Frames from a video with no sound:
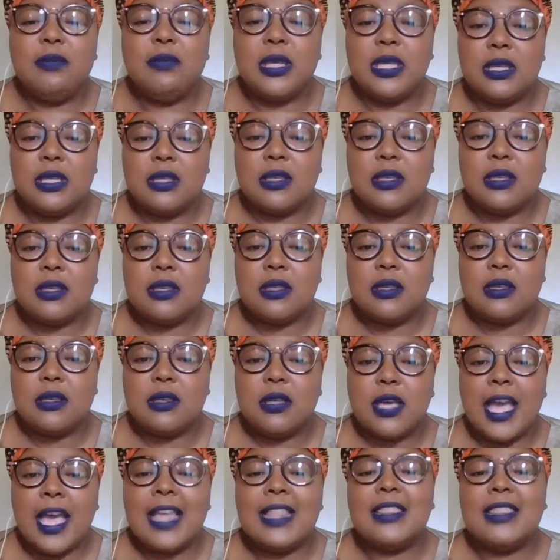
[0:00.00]
me
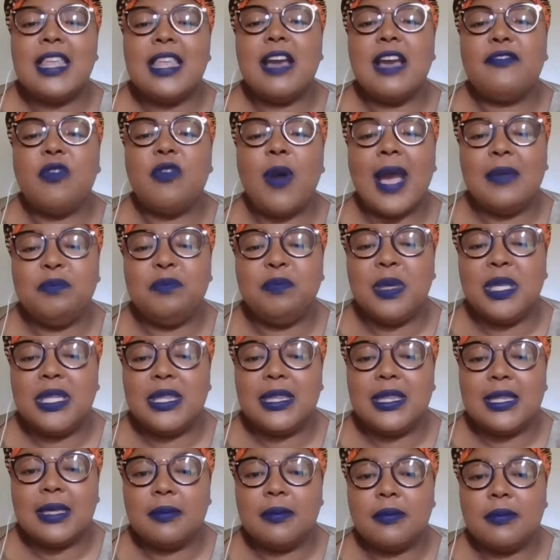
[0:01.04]
and therefore I beat
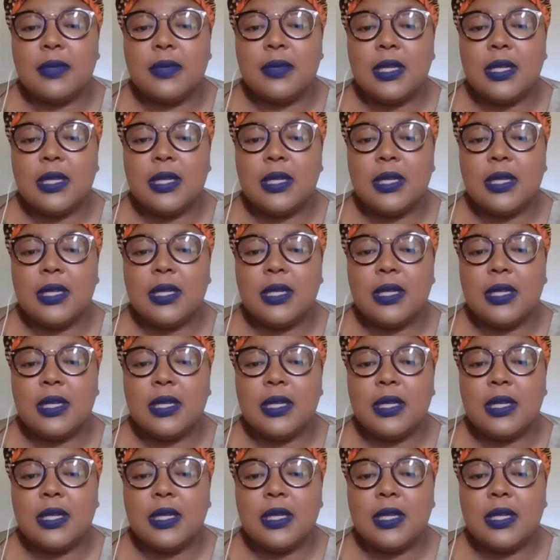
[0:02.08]
them.